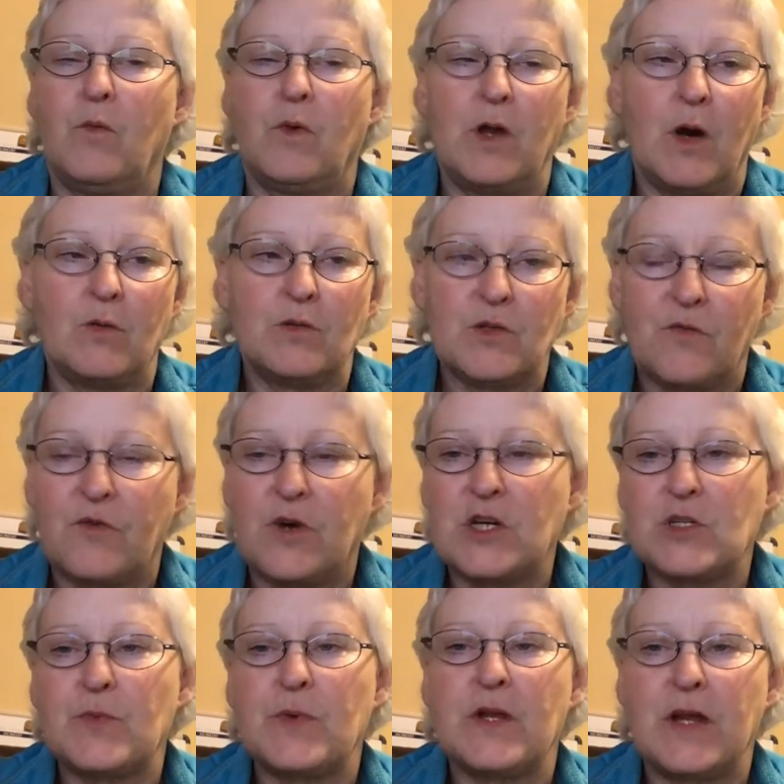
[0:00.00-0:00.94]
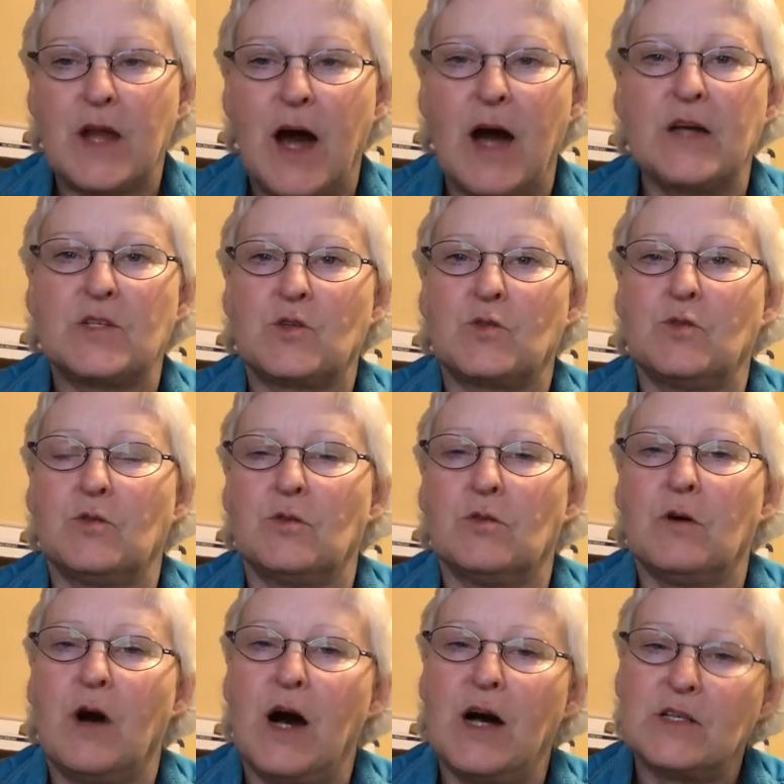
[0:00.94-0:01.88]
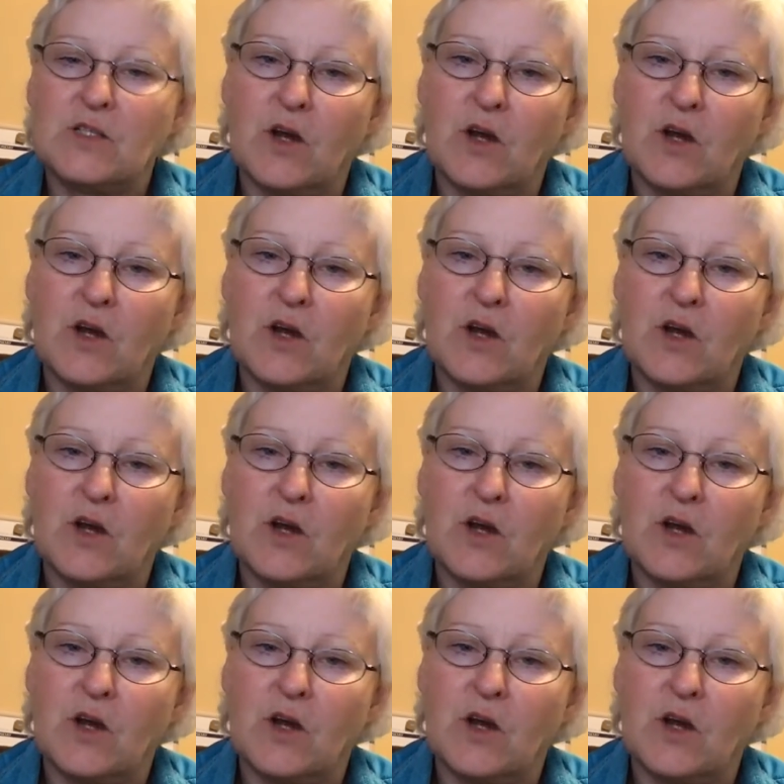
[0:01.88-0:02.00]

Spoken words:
When I was a freshman in high school, I